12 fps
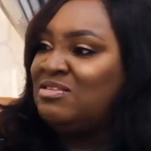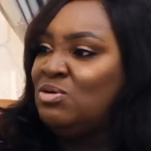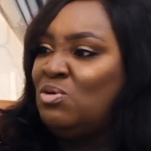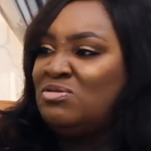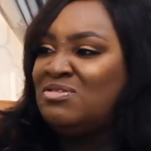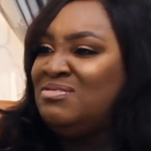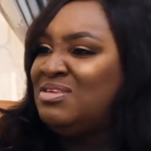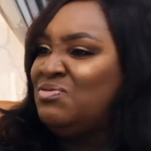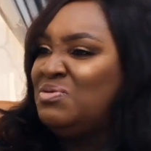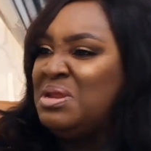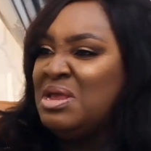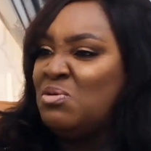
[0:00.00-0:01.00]
there wasn't
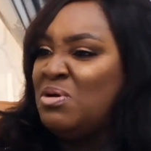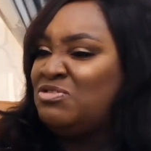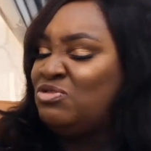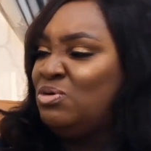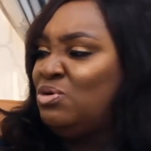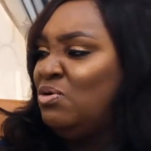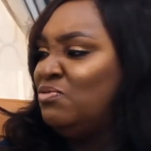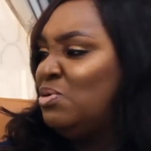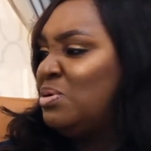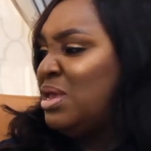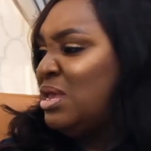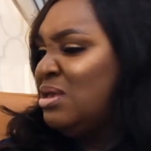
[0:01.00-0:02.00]
even a question of,
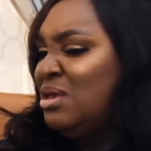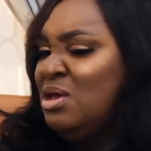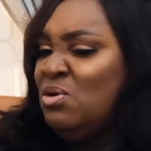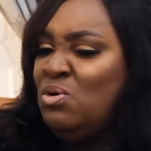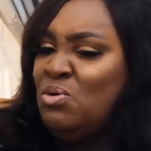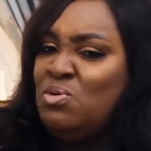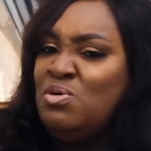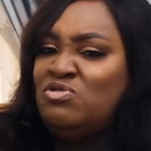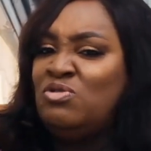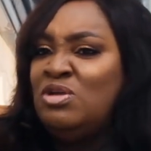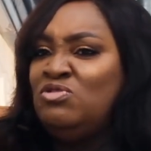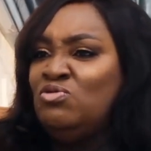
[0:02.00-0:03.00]
okay, oh, who is
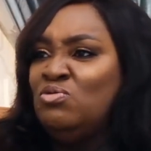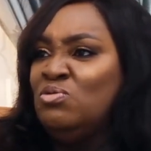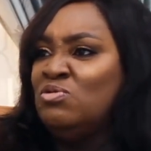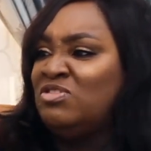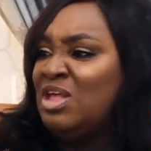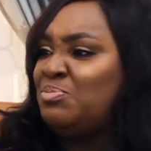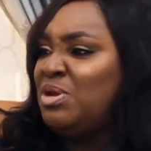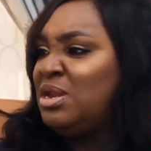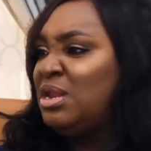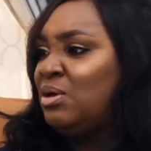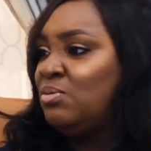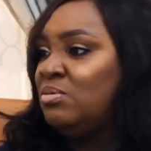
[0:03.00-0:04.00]
going to step in
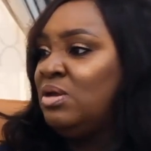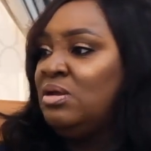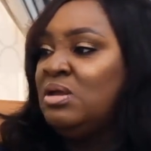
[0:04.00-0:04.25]
now?